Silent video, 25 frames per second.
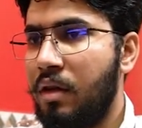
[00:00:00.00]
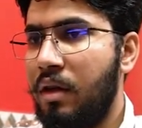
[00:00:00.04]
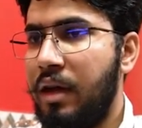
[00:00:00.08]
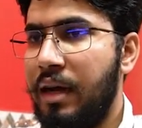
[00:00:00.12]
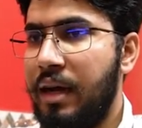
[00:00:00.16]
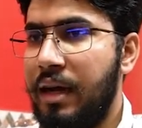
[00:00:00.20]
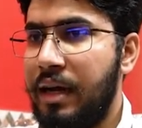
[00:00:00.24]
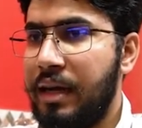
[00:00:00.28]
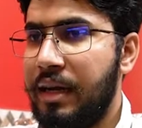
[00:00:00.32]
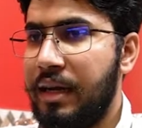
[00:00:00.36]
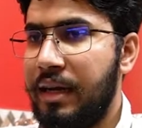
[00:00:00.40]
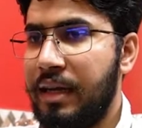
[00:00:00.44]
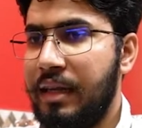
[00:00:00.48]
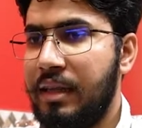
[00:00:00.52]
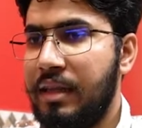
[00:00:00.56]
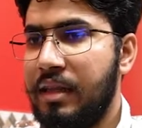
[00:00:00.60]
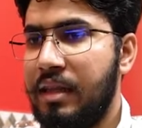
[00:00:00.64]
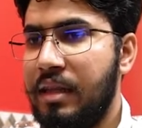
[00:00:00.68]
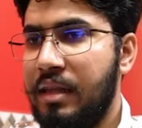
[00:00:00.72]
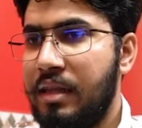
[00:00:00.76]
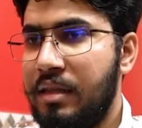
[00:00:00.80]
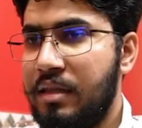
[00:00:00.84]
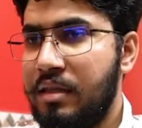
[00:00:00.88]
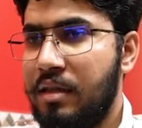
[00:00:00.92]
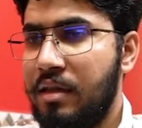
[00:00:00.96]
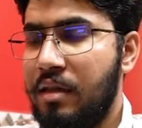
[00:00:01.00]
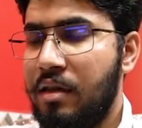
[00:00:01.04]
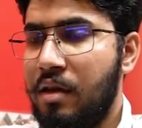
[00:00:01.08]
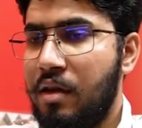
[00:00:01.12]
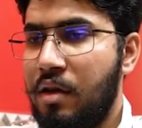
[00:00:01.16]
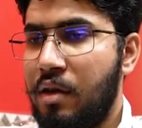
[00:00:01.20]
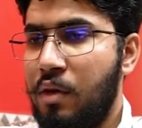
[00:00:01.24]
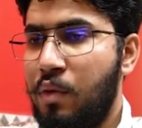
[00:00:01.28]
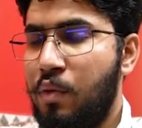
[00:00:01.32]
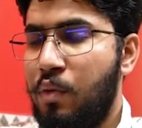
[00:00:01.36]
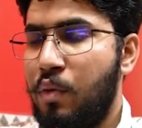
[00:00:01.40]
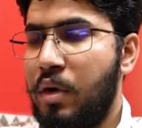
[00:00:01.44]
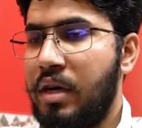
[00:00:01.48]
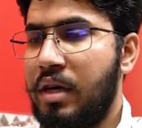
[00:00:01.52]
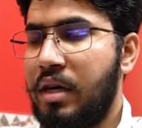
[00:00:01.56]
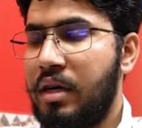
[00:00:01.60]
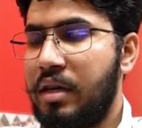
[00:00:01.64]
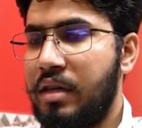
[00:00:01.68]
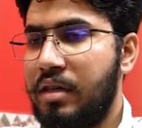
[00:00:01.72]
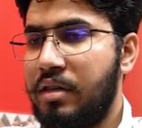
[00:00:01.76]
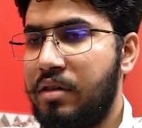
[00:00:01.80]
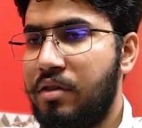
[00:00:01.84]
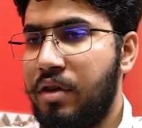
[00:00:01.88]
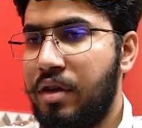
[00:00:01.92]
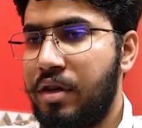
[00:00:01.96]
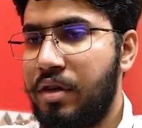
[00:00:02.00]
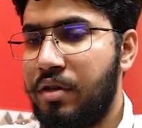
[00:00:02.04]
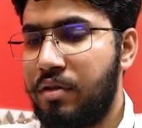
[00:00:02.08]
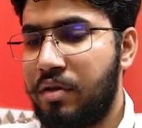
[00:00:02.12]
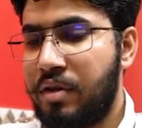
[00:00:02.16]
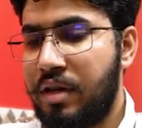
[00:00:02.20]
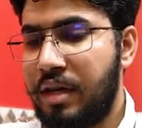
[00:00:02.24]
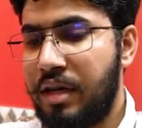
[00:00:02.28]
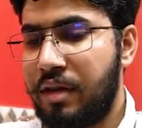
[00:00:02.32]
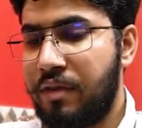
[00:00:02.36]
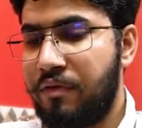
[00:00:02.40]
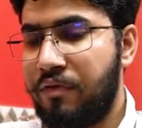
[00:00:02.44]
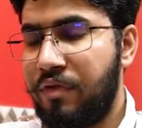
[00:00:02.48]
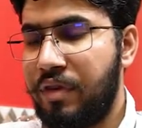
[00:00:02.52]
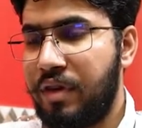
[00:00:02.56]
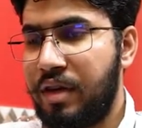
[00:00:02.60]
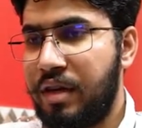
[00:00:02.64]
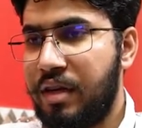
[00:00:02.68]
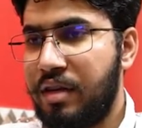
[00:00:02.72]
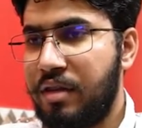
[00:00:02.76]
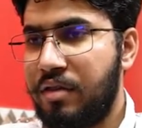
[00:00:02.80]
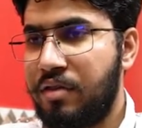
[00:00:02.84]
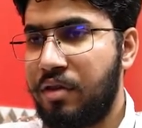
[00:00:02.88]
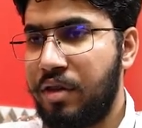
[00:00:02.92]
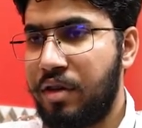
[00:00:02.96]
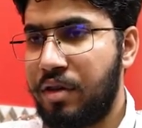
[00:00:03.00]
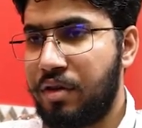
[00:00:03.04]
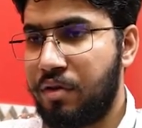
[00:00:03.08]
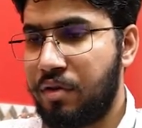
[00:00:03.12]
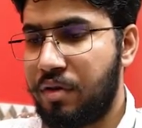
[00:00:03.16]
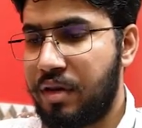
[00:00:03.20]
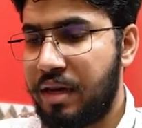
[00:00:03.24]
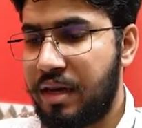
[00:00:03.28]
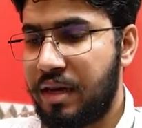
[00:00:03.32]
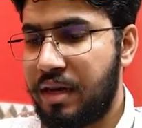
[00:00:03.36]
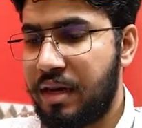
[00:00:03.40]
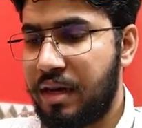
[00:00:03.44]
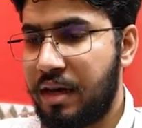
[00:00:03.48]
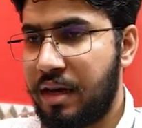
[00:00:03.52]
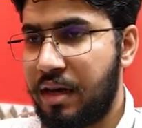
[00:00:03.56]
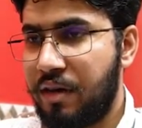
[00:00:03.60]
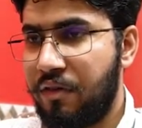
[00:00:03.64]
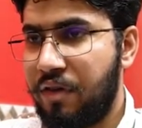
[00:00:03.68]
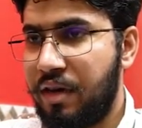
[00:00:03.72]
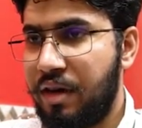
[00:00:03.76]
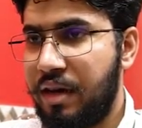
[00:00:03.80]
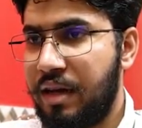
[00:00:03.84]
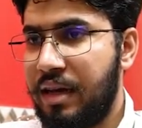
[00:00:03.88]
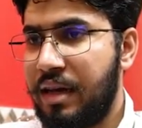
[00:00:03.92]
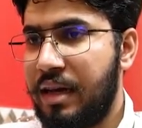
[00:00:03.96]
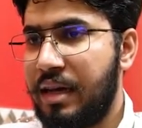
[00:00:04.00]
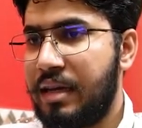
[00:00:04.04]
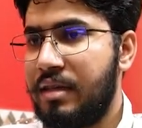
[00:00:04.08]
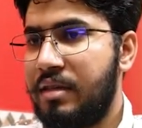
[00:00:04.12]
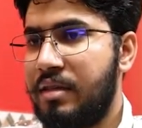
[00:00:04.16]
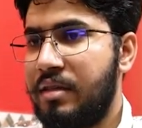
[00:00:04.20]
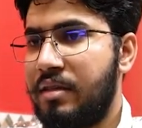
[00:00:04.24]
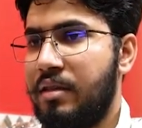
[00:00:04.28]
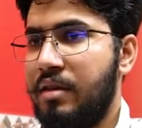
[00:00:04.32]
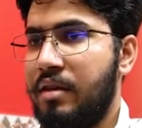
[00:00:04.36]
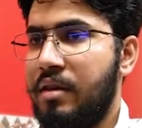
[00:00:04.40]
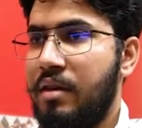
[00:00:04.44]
and in this, what it is going to take, it is going to take our x,